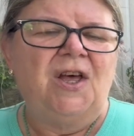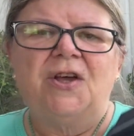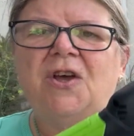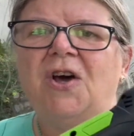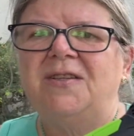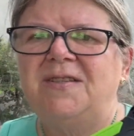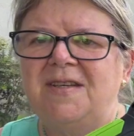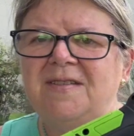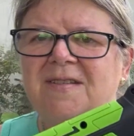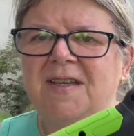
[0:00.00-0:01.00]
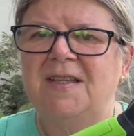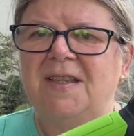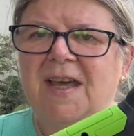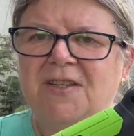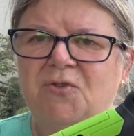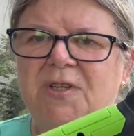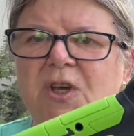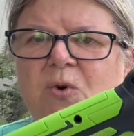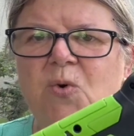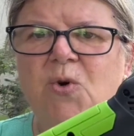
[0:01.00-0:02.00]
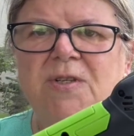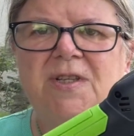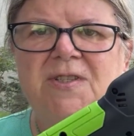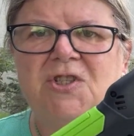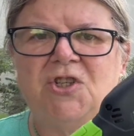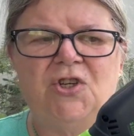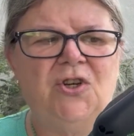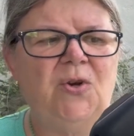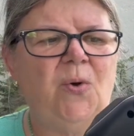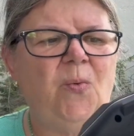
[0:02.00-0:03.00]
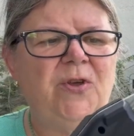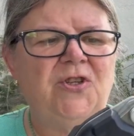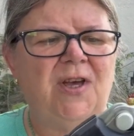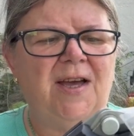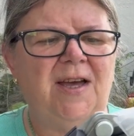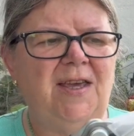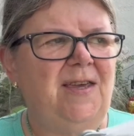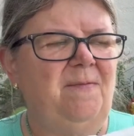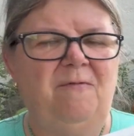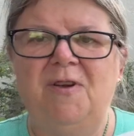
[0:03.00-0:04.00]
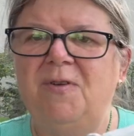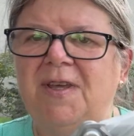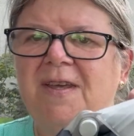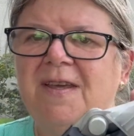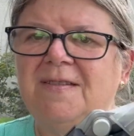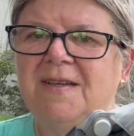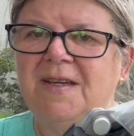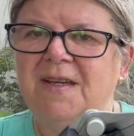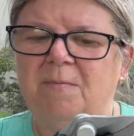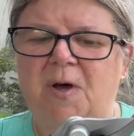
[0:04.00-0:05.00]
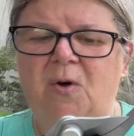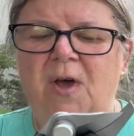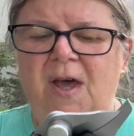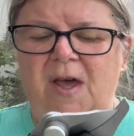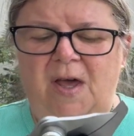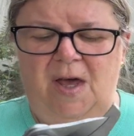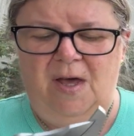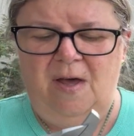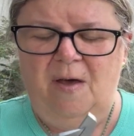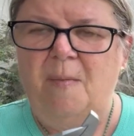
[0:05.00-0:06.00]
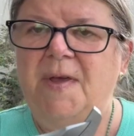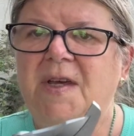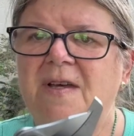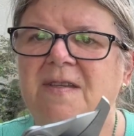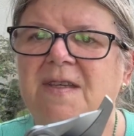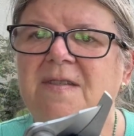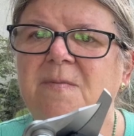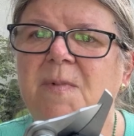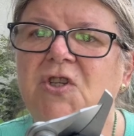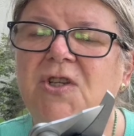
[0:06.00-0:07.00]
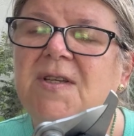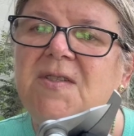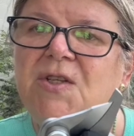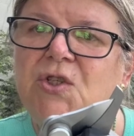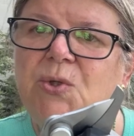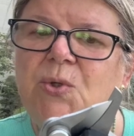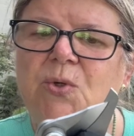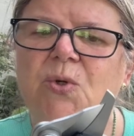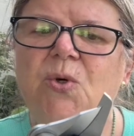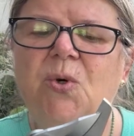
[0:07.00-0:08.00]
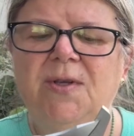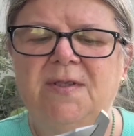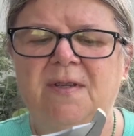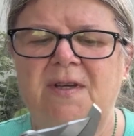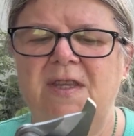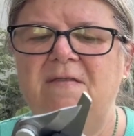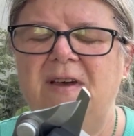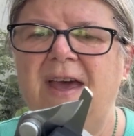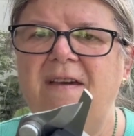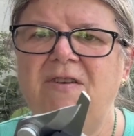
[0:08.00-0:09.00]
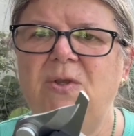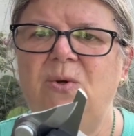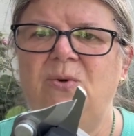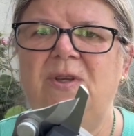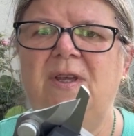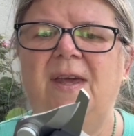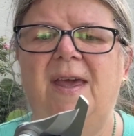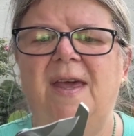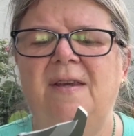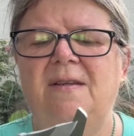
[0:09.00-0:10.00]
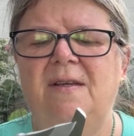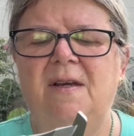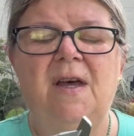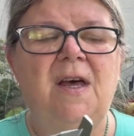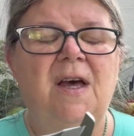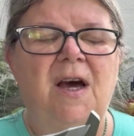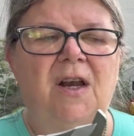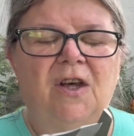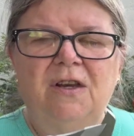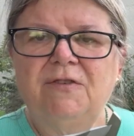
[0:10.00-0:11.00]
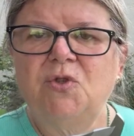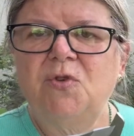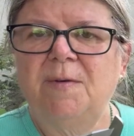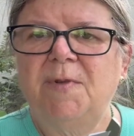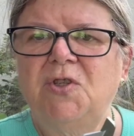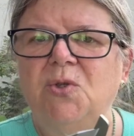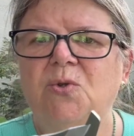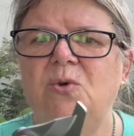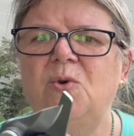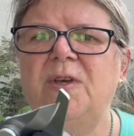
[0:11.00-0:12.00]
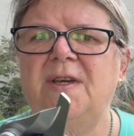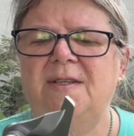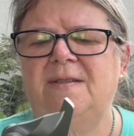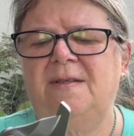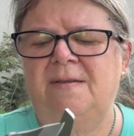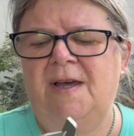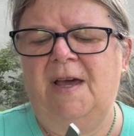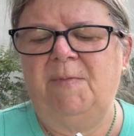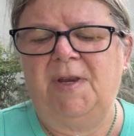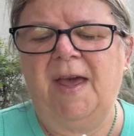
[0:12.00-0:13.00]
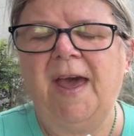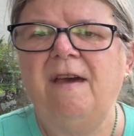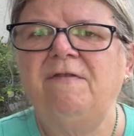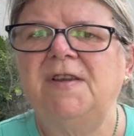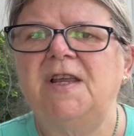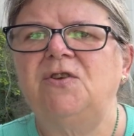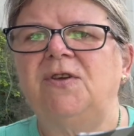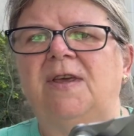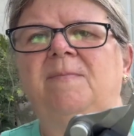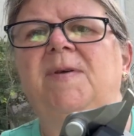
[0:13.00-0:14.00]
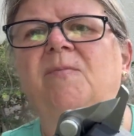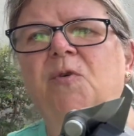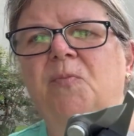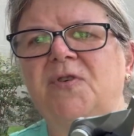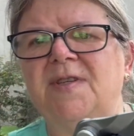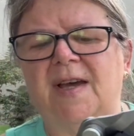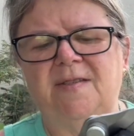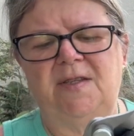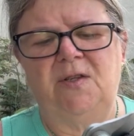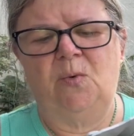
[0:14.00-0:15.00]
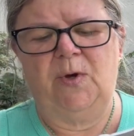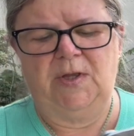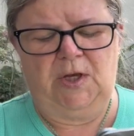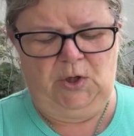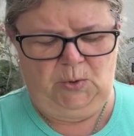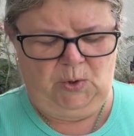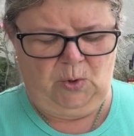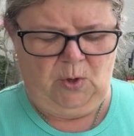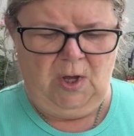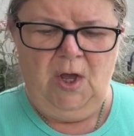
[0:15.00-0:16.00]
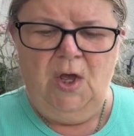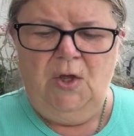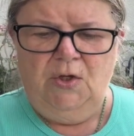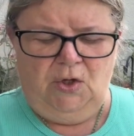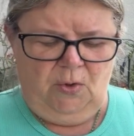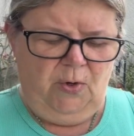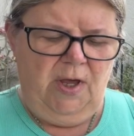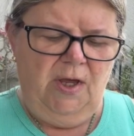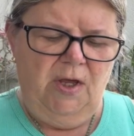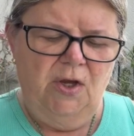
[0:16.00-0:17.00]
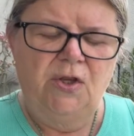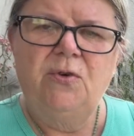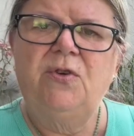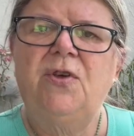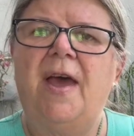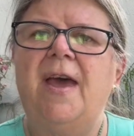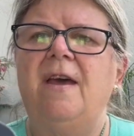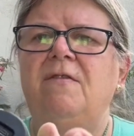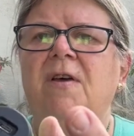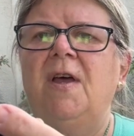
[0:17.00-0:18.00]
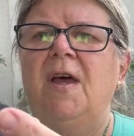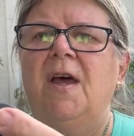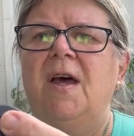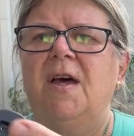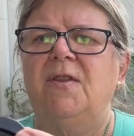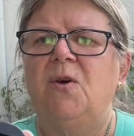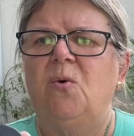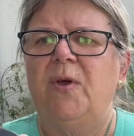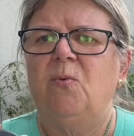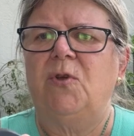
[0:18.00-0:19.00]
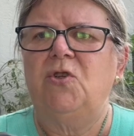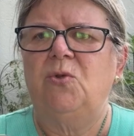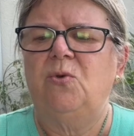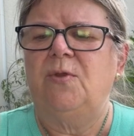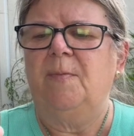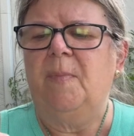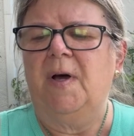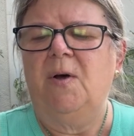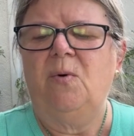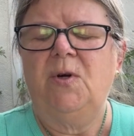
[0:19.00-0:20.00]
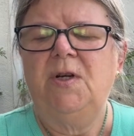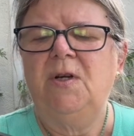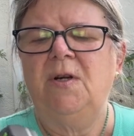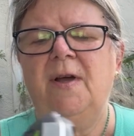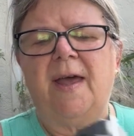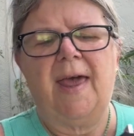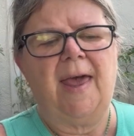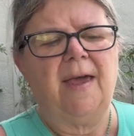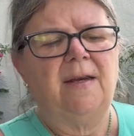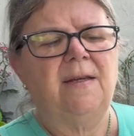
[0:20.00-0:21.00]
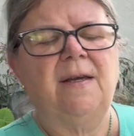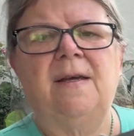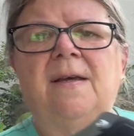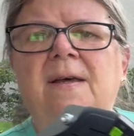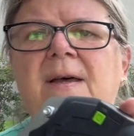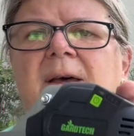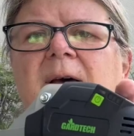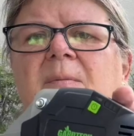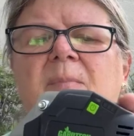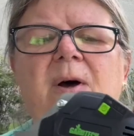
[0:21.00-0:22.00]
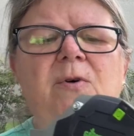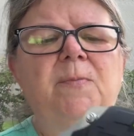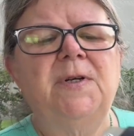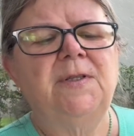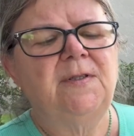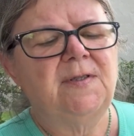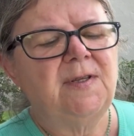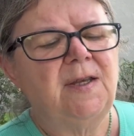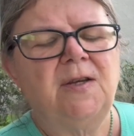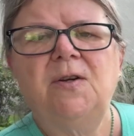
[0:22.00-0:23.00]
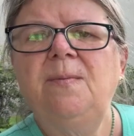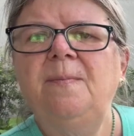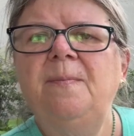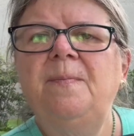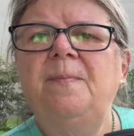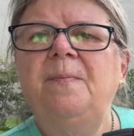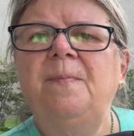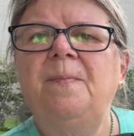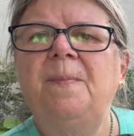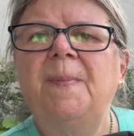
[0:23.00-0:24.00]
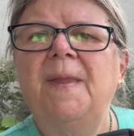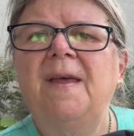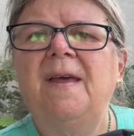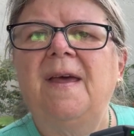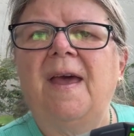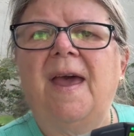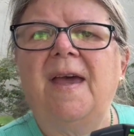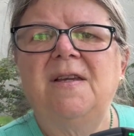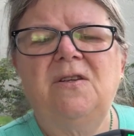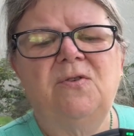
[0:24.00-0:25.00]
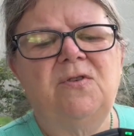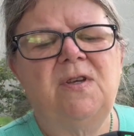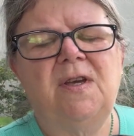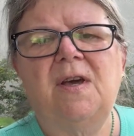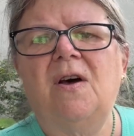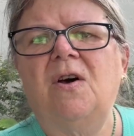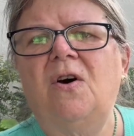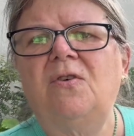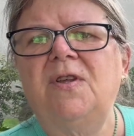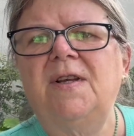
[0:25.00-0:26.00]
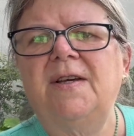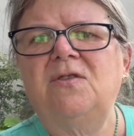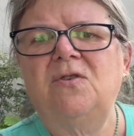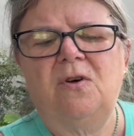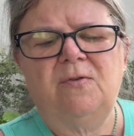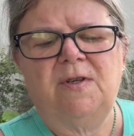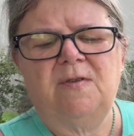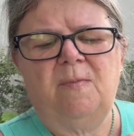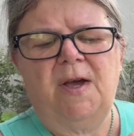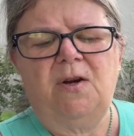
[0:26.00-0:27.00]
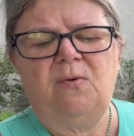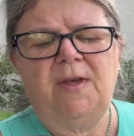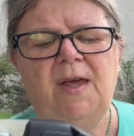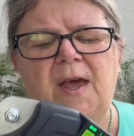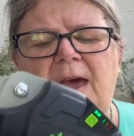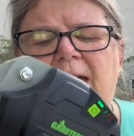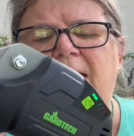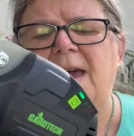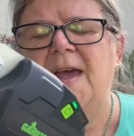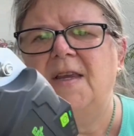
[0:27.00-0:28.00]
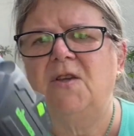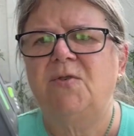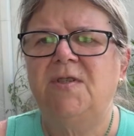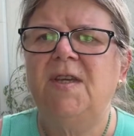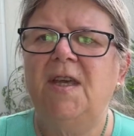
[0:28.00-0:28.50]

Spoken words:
got this electric cordless shear, which I am very excited about because it's much easier to do. It's a kind of a heavy duty and a lot of trimming to do. It cuts the time in half, and then you can be more precise in the way that you do. So here you have the way what you do the power, and power button is here, and then you see all the lights on. It's battery, and you see